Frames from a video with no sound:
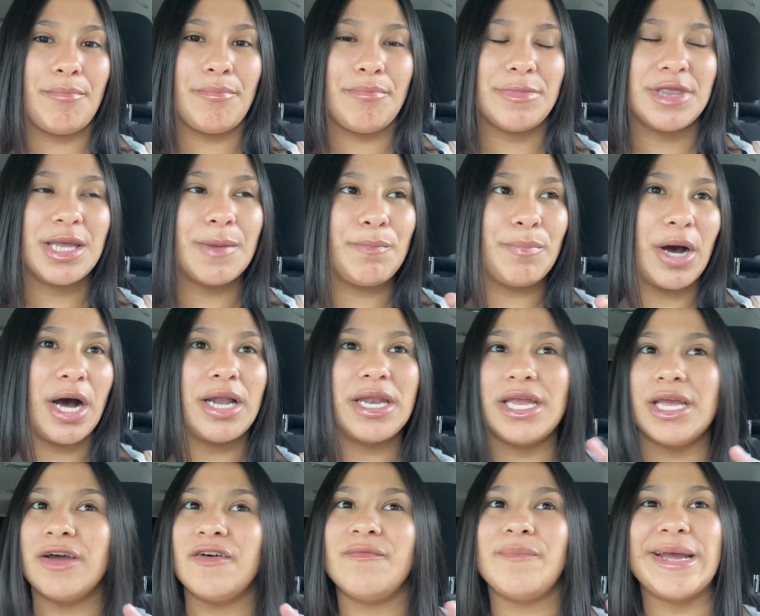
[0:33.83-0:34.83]
the
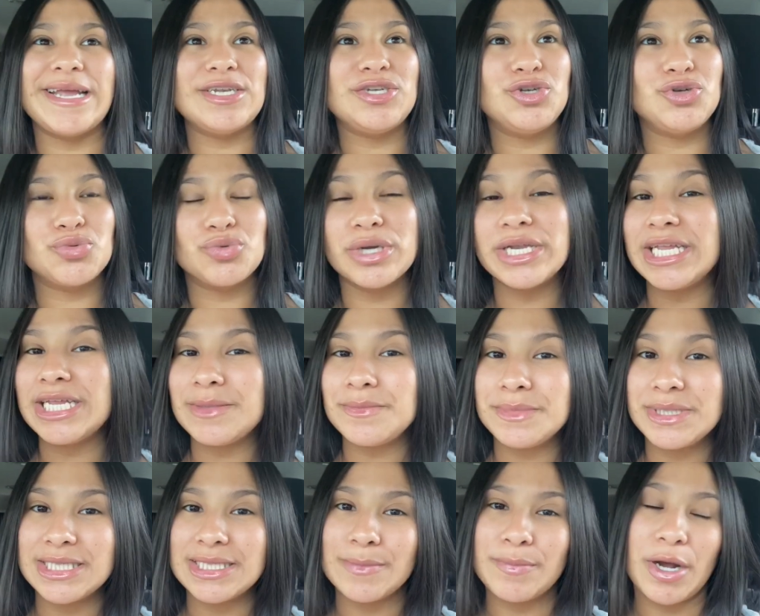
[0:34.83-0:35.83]
body of my
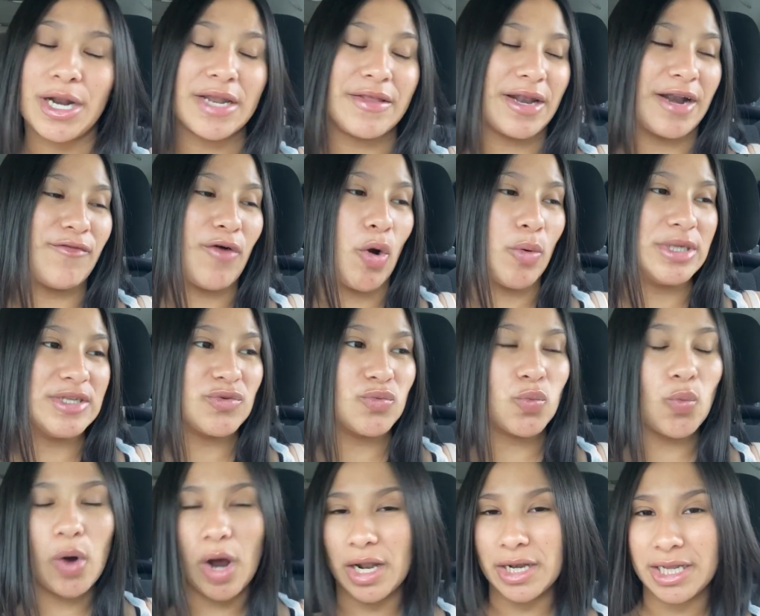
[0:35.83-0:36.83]
dreams, the body that I've always
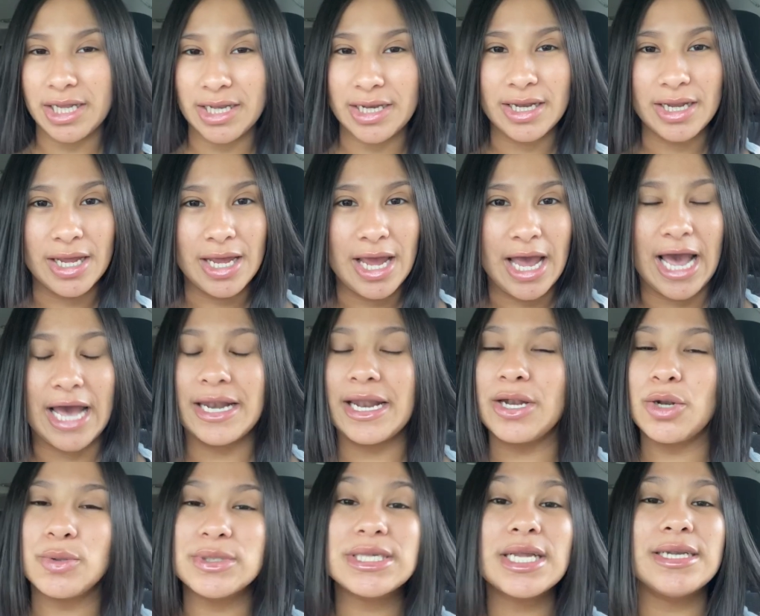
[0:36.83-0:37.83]
wanted. And I
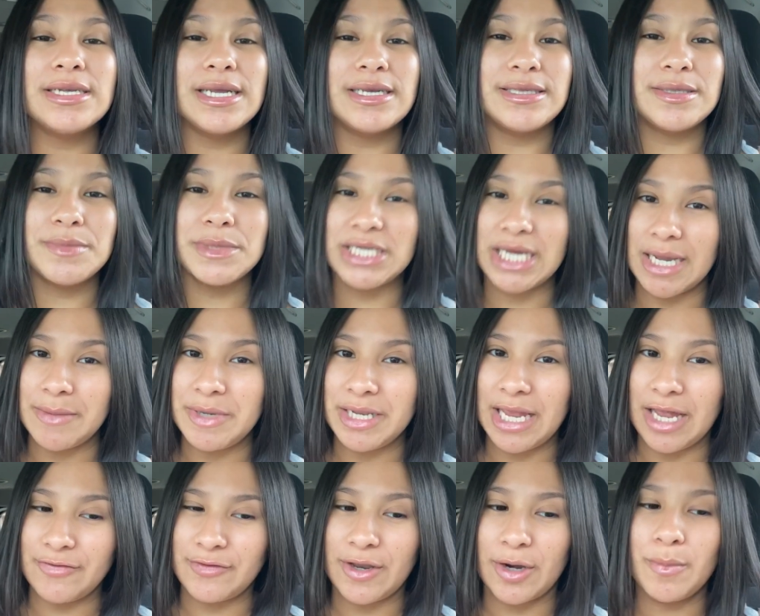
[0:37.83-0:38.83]
know it's going to take some time to
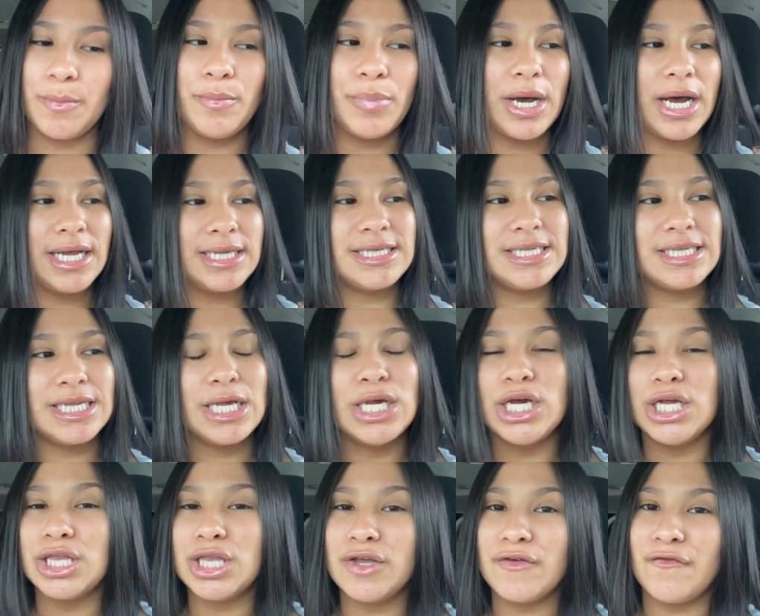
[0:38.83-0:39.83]
get there, but
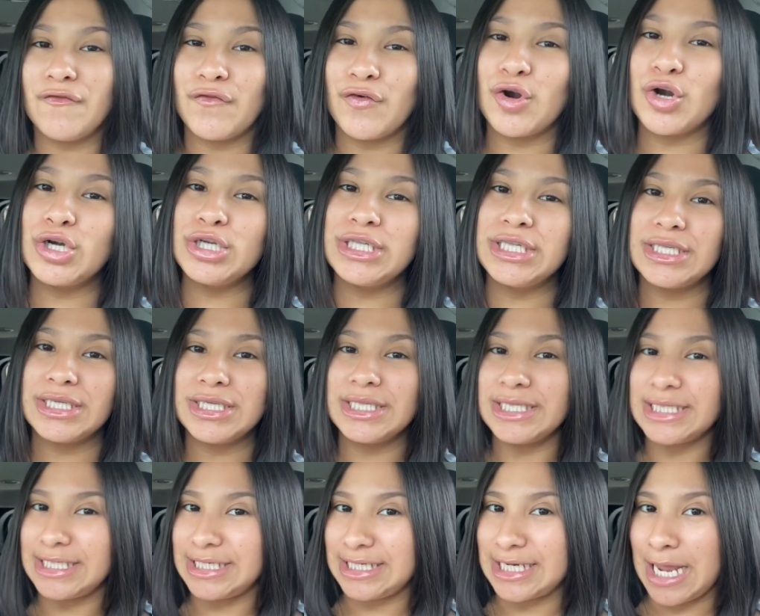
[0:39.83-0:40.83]
the first
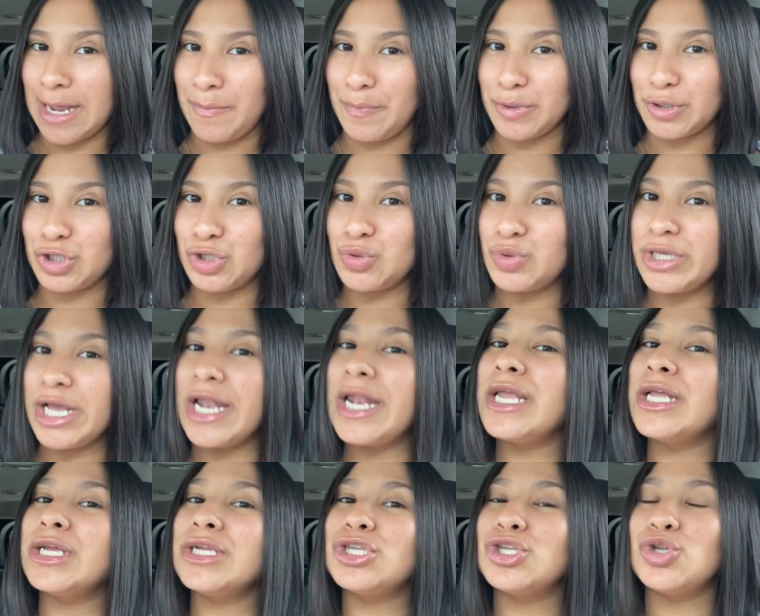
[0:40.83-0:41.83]
step to
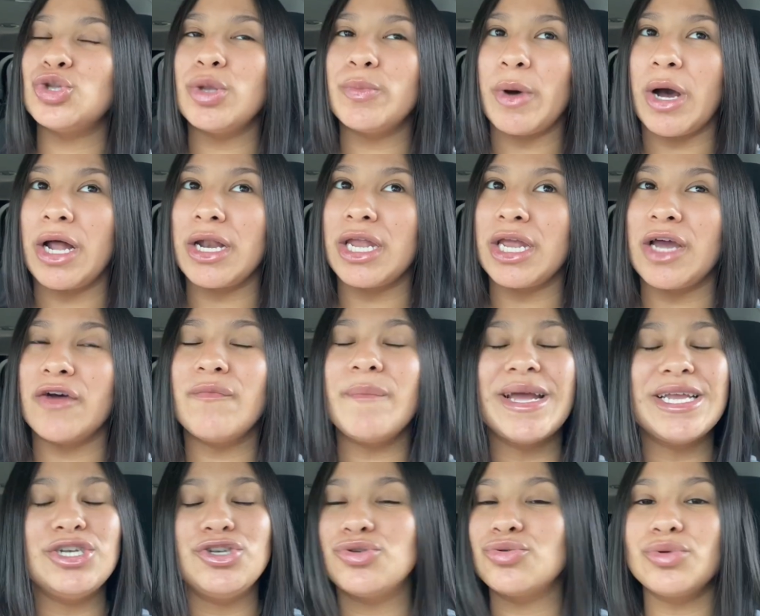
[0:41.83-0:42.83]
getting to the body of
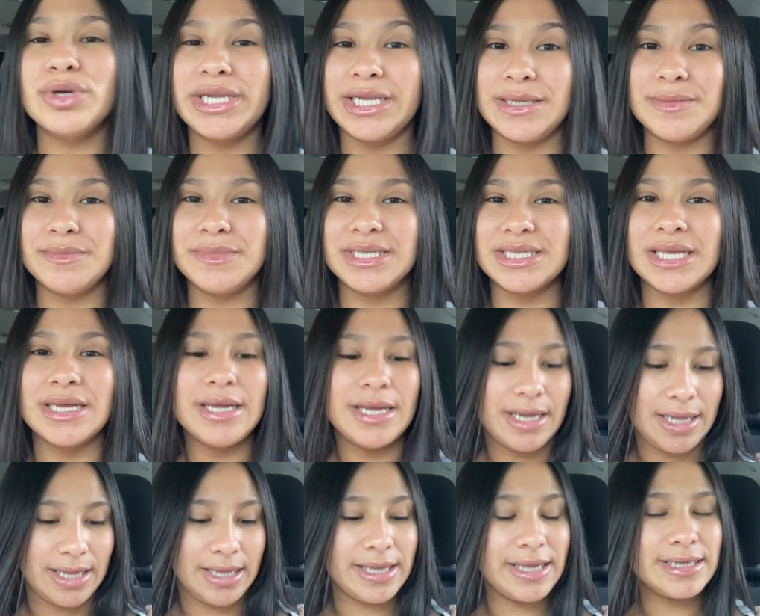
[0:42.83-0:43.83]
my dreams
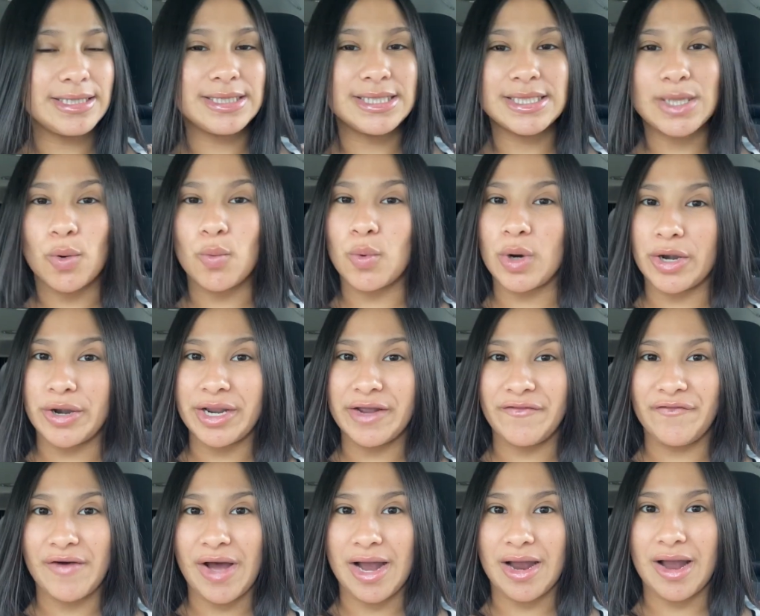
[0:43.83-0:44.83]
is wearing a
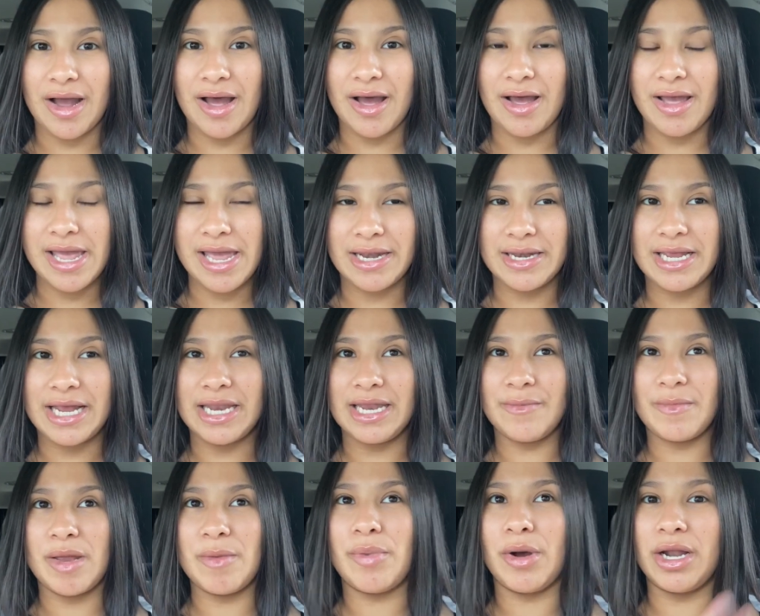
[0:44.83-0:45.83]
faja and getting
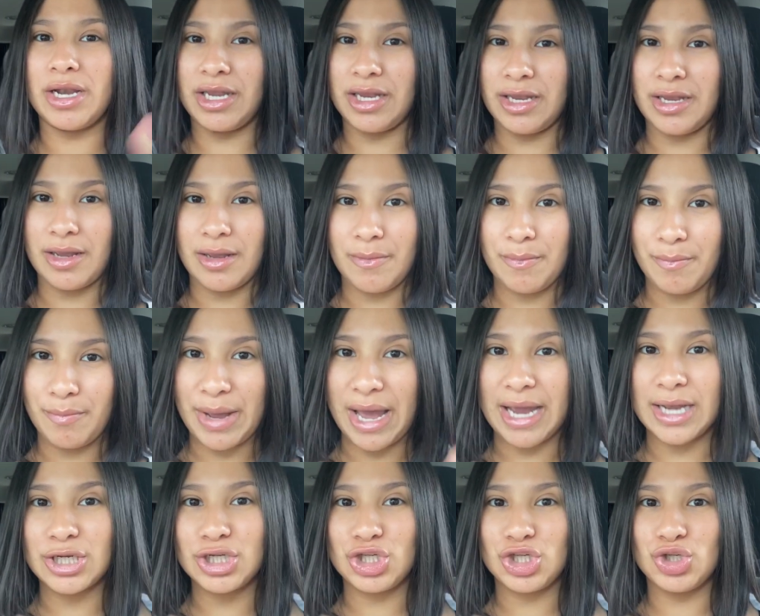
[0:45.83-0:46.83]
my body
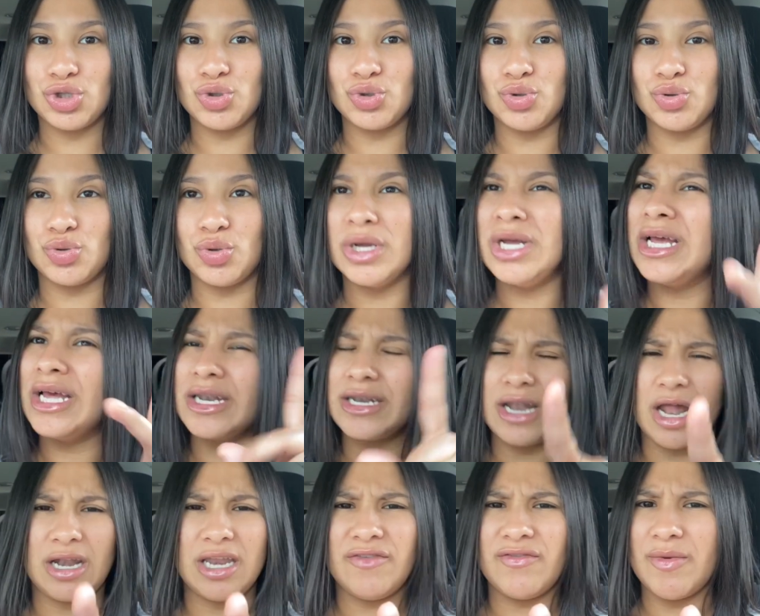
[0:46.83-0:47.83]
back to,
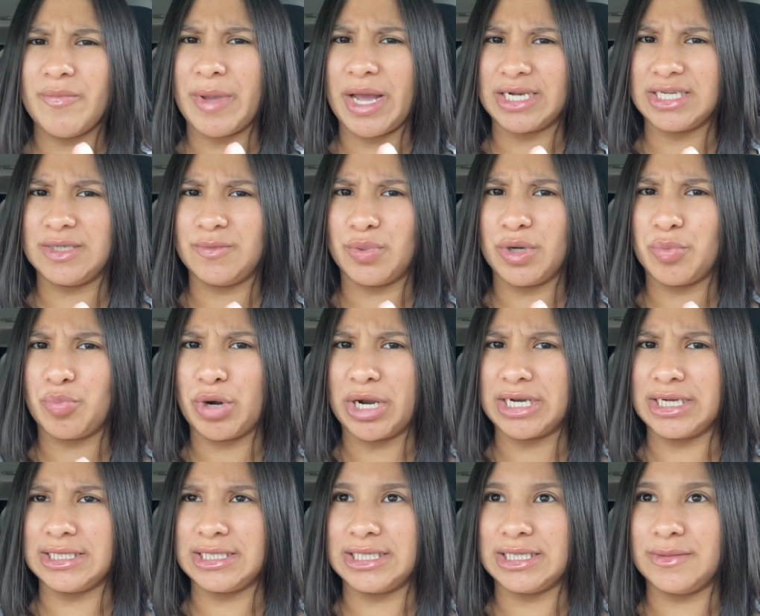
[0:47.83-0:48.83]
not even back to
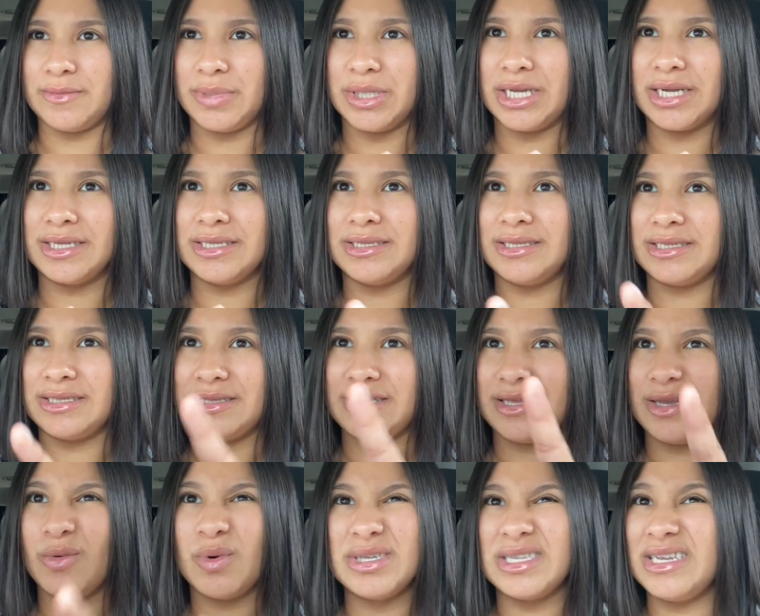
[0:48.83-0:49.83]
pre-pregnancy, because
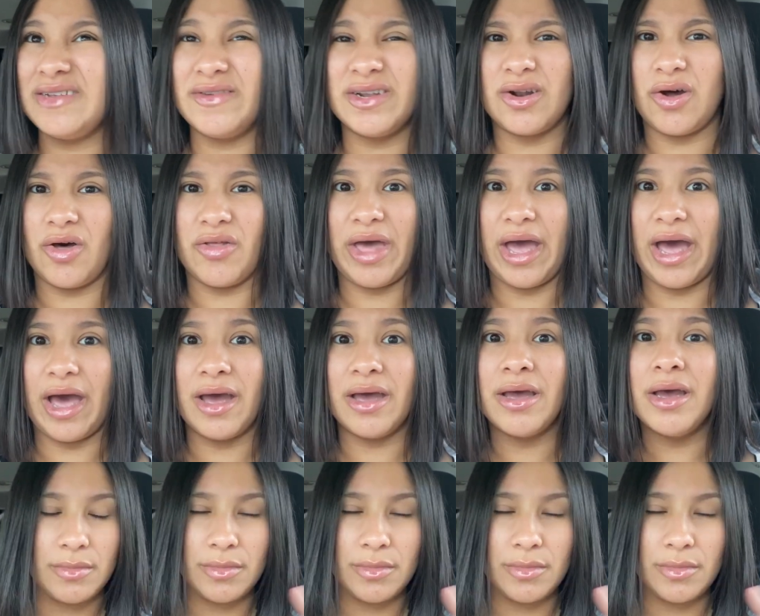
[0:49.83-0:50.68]
it wasn't even all that.